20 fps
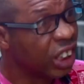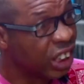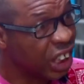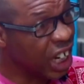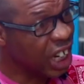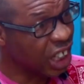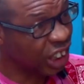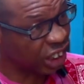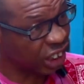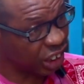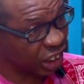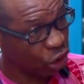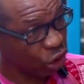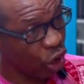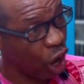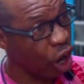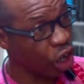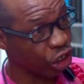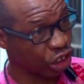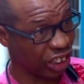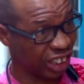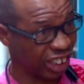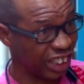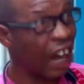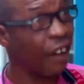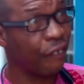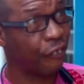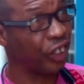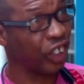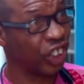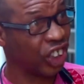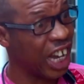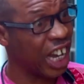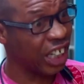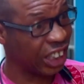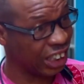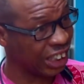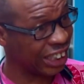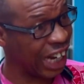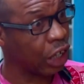This, your
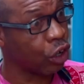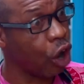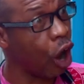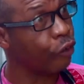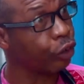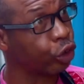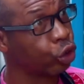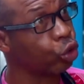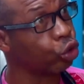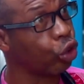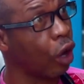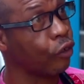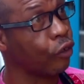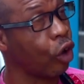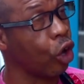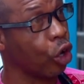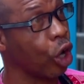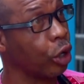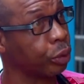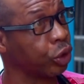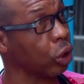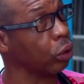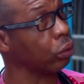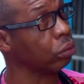selfishness, is an offshoot of corruption.